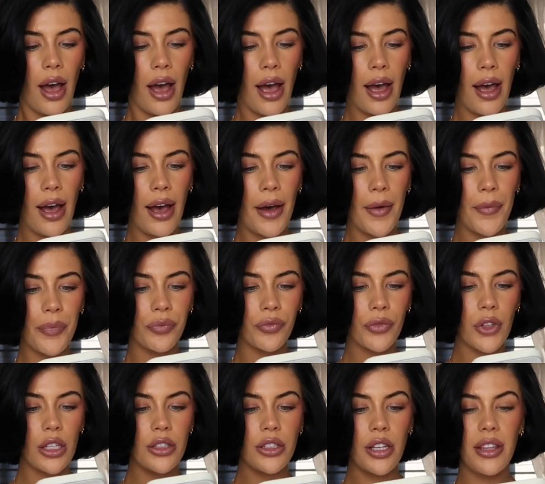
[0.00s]
Um,
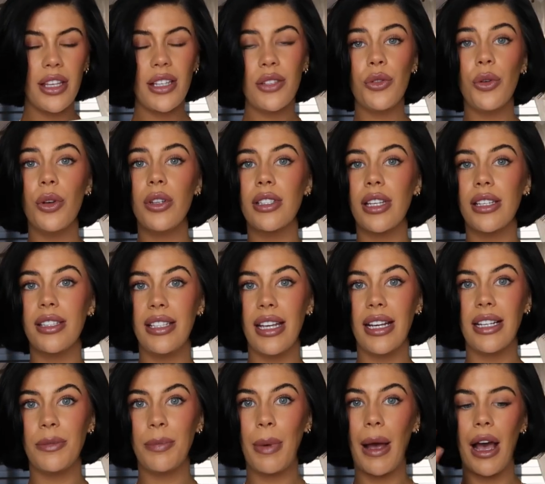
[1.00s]
so this was
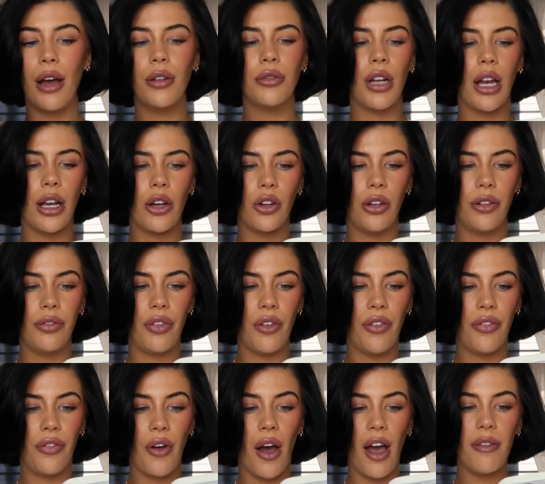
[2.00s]
£6. I got it for
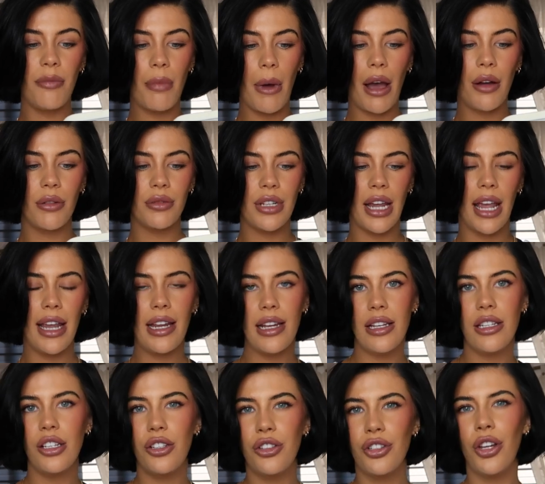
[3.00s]

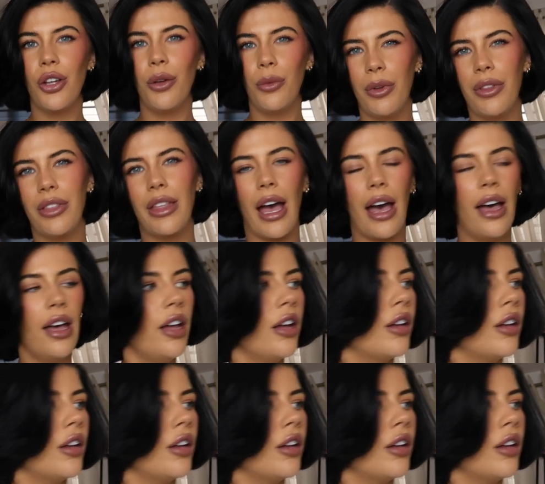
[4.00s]
£5.82 with that